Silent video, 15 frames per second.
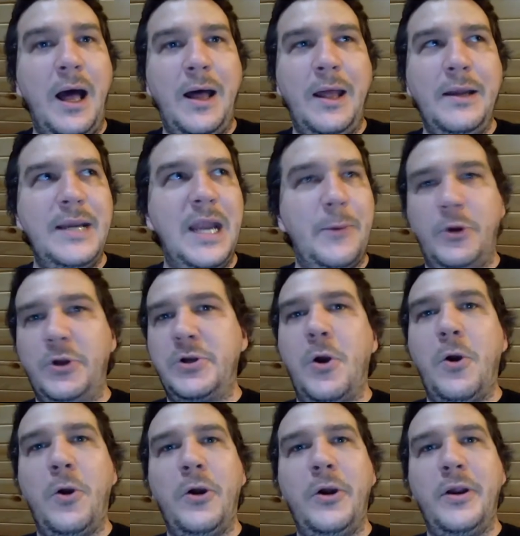network
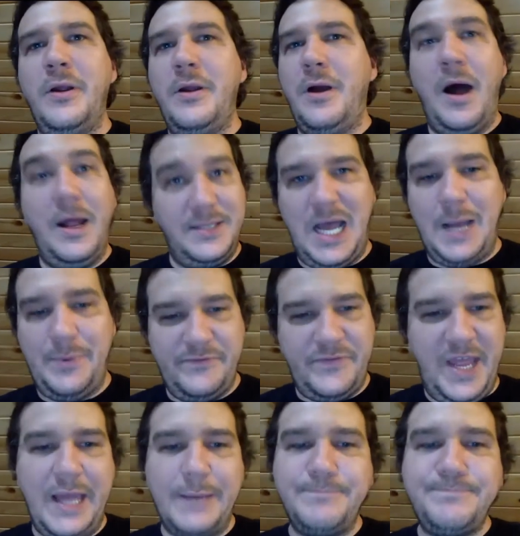card on top of that.